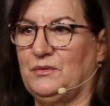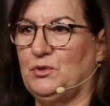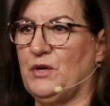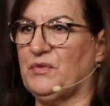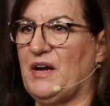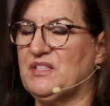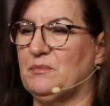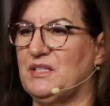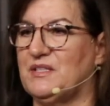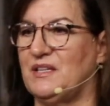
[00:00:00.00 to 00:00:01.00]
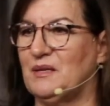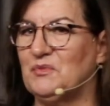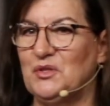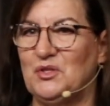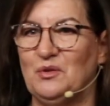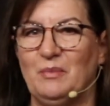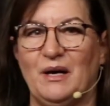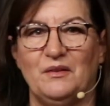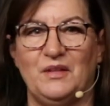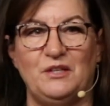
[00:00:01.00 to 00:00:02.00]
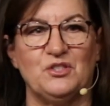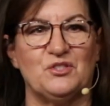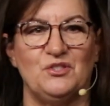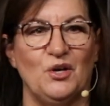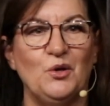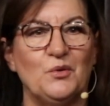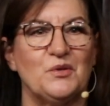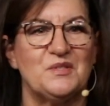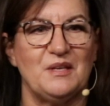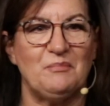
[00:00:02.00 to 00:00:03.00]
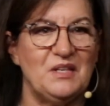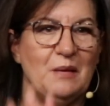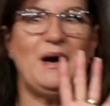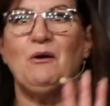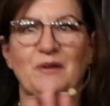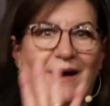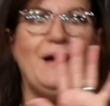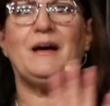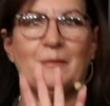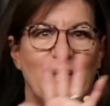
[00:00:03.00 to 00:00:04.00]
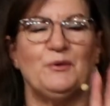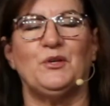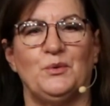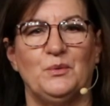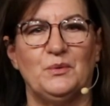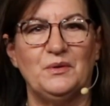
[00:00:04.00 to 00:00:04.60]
You ever have somebody say something to you about, they just know there's something about God about you.